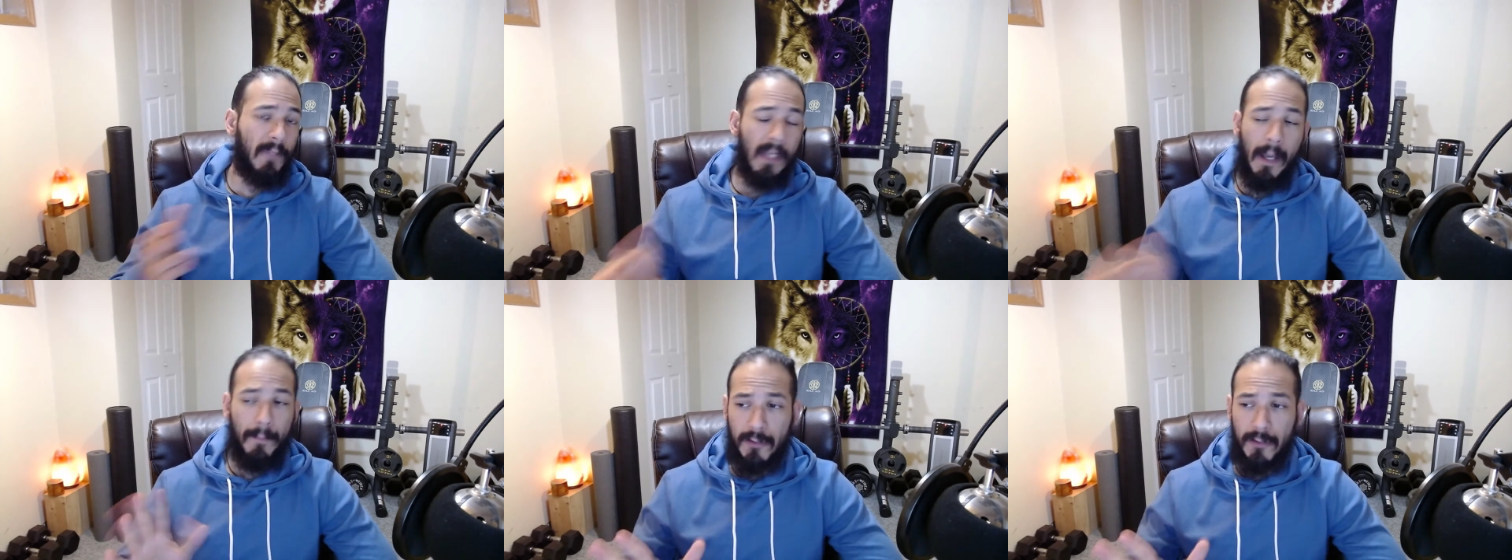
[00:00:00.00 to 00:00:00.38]

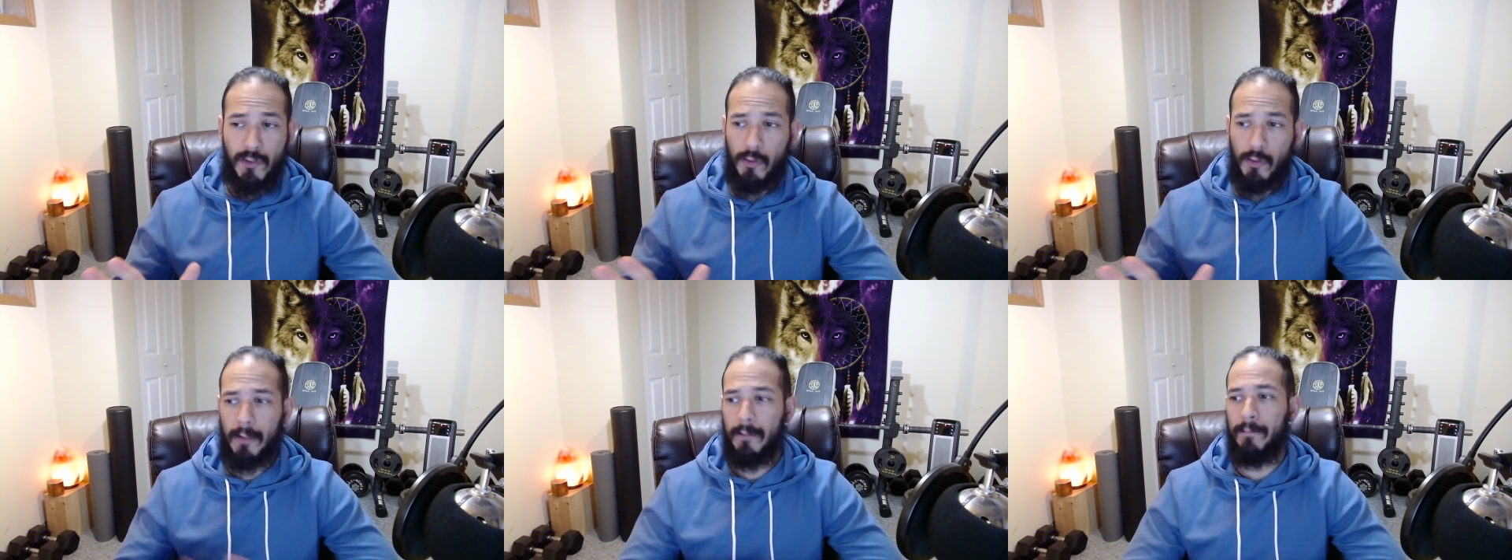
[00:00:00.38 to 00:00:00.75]
I'm not
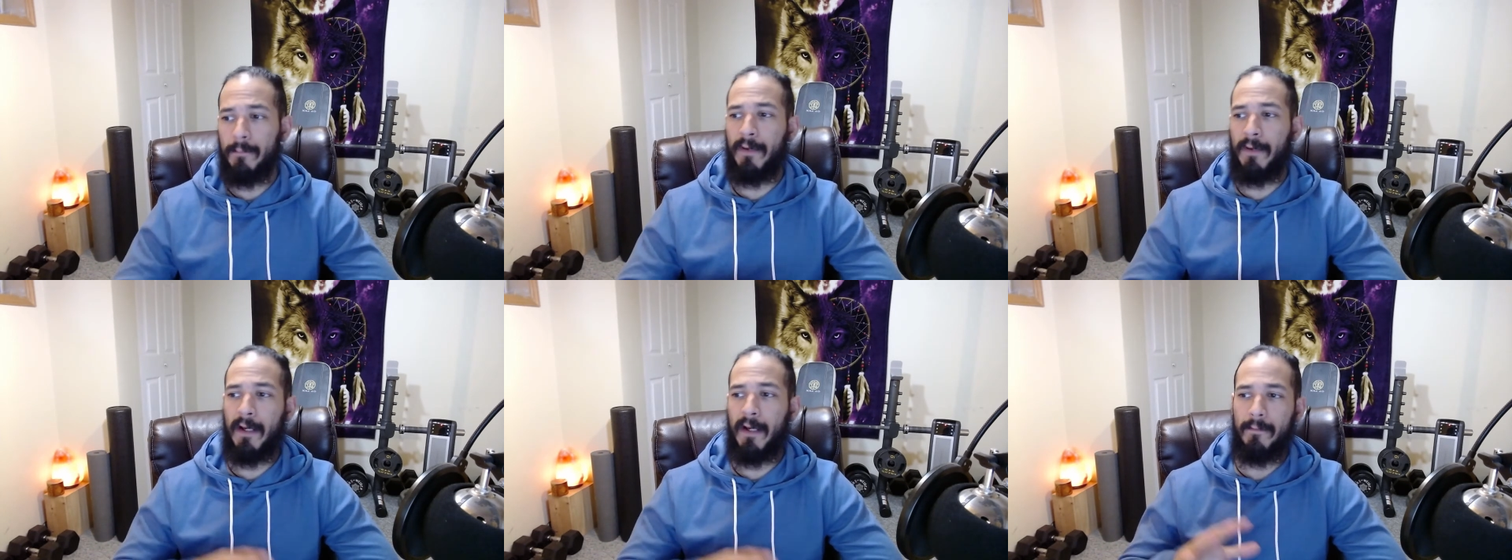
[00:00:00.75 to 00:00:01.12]
sure,
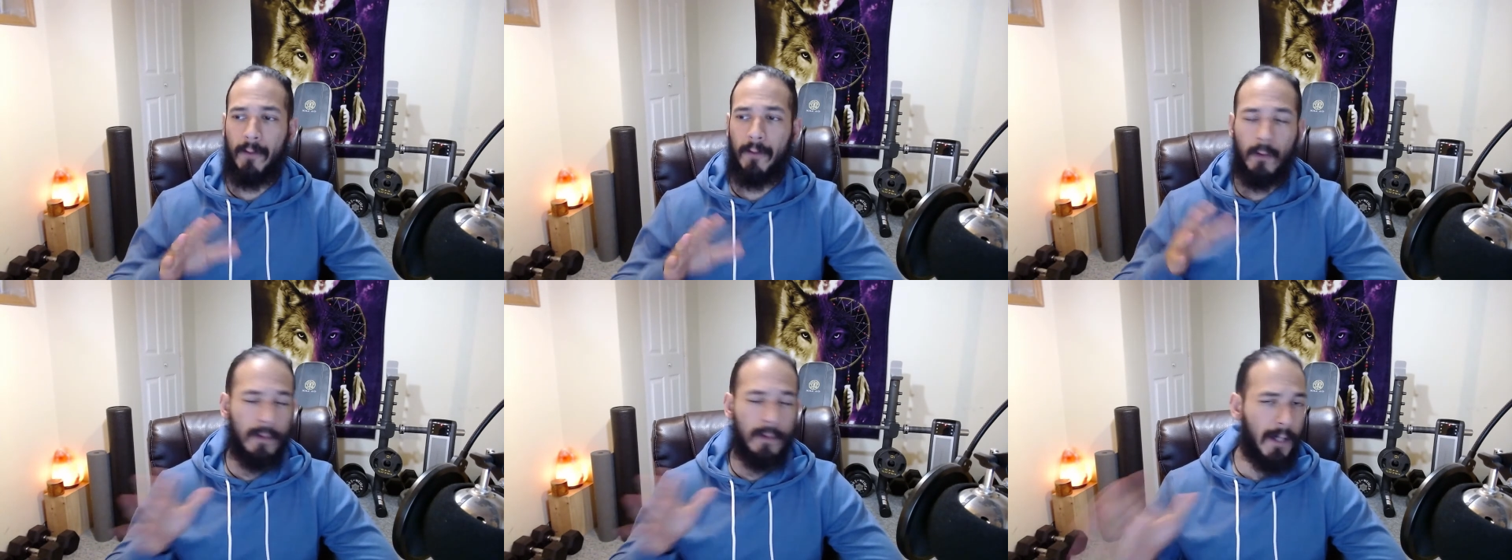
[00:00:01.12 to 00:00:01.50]
but
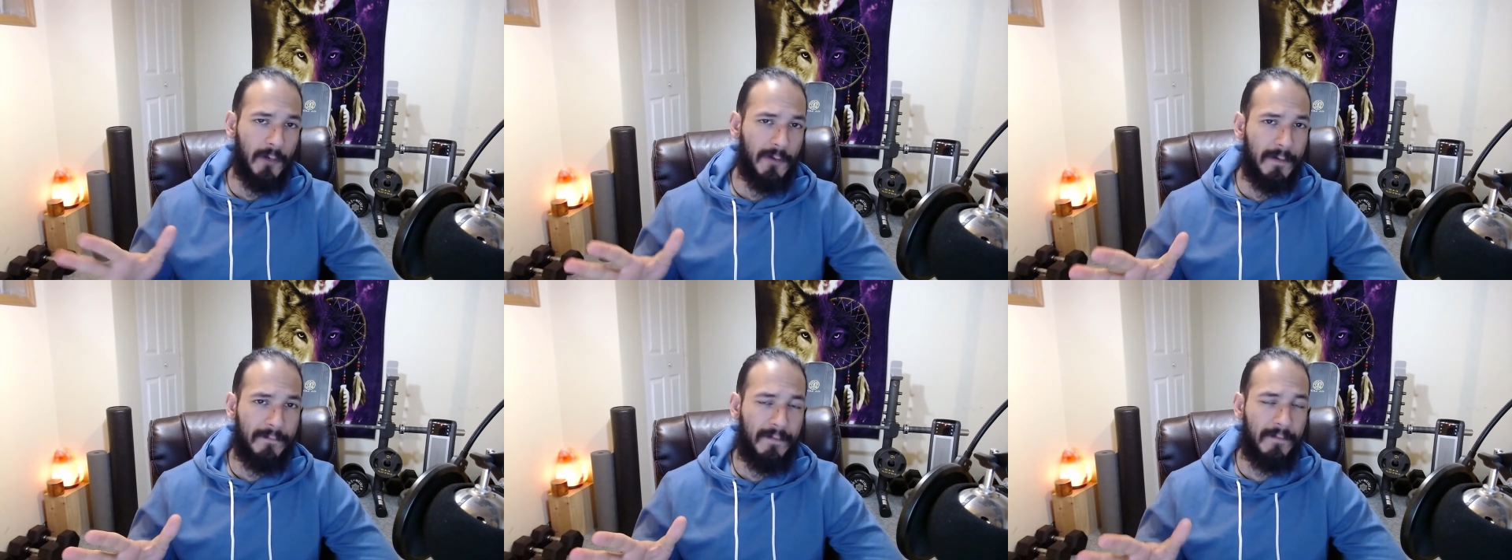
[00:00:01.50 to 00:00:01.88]
only
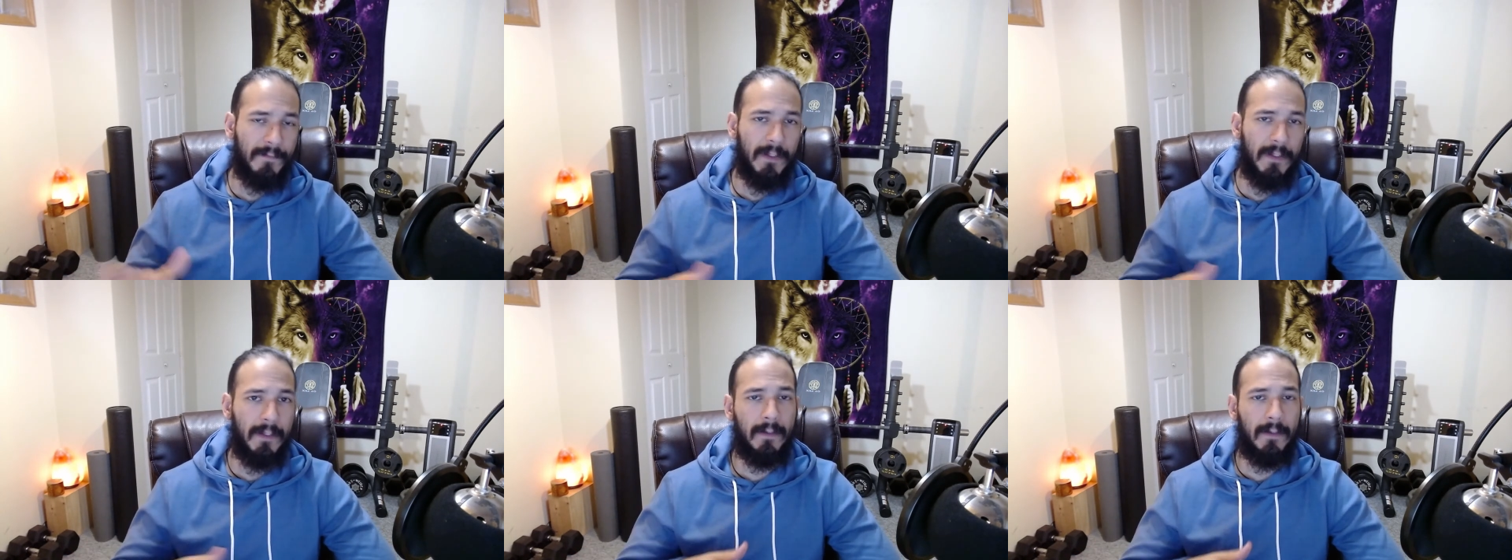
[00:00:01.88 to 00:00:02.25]

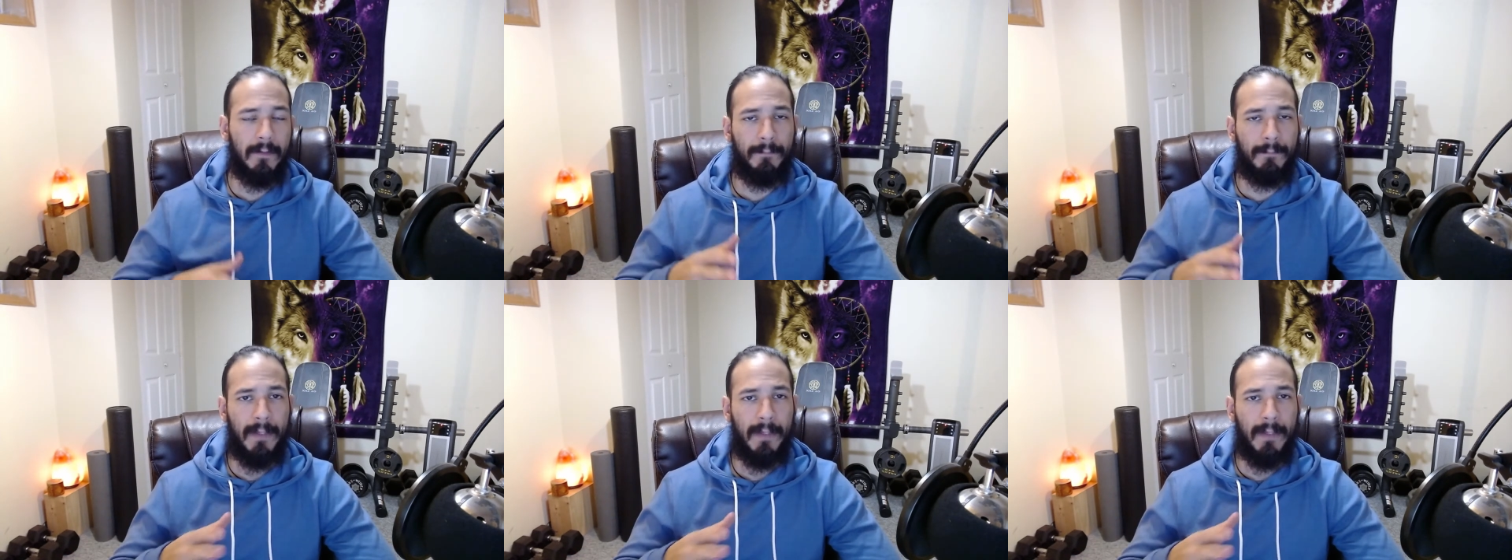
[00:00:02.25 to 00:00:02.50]
150